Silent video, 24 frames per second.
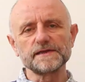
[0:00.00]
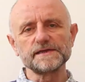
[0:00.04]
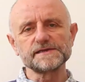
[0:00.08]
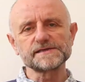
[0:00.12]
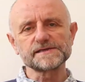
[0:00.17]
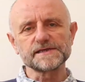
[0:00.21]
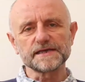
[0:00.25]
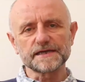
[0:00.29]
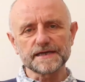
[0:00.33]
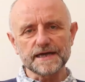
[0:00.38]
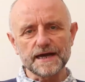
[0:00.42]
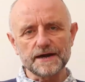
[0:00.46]

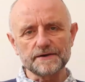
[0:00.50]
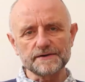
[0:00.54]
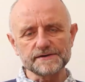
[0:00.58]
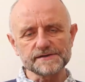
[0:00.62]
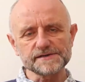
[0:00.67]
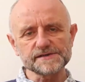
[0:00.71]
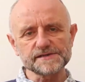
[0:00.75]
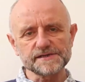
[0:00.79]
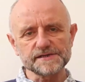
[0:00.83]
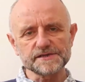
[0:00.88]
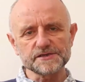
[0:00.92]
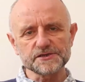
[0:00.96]
is the
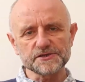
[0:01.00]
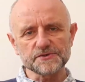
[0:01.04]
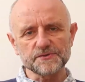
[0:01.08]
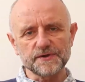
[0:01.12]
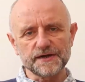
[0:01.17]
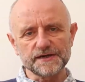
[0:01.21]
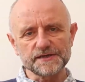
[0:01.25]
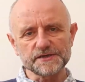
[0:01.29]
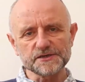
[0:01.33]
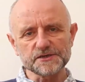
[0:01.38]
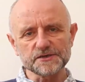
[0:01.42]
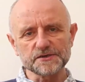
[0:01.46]
current
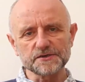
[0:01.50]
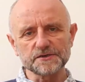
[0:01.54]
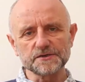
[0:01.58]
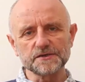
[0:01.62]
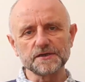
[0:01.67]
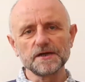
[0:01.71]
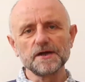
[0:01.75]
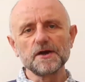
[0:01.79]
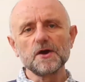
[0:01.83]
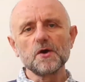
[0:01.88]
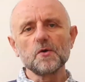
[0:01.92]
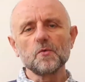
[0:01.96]

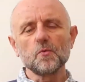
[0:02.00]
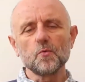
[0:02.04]
situation,